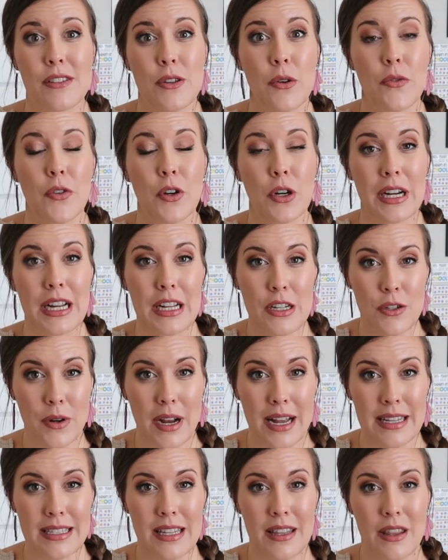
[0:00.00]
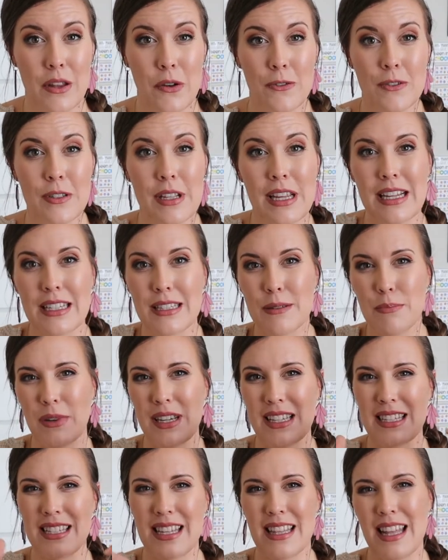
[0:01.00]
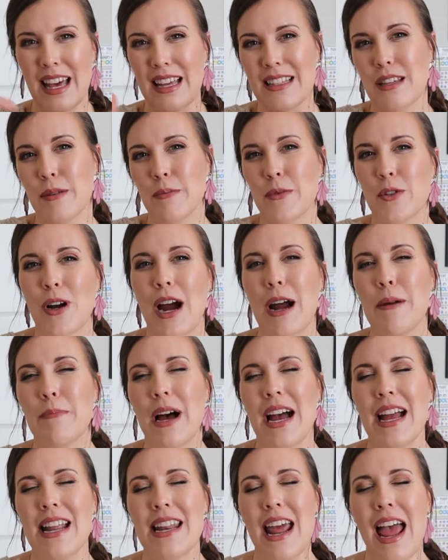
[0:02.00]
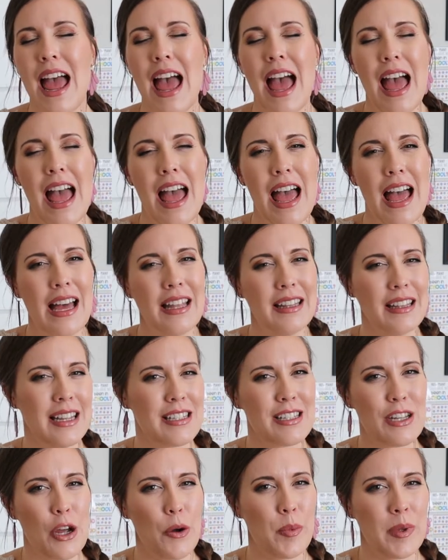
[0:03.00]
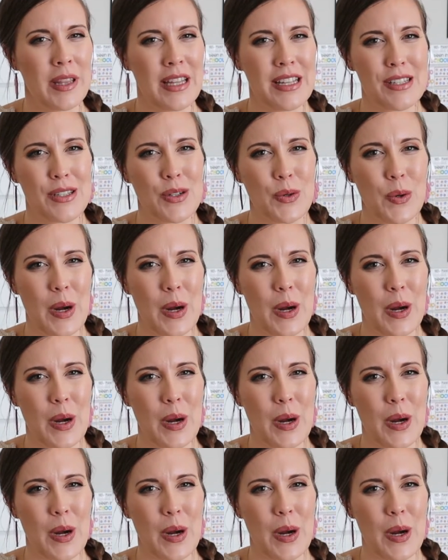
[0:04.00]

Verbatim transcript: So if you're interested in those things, please hit that subscribe button and let's open this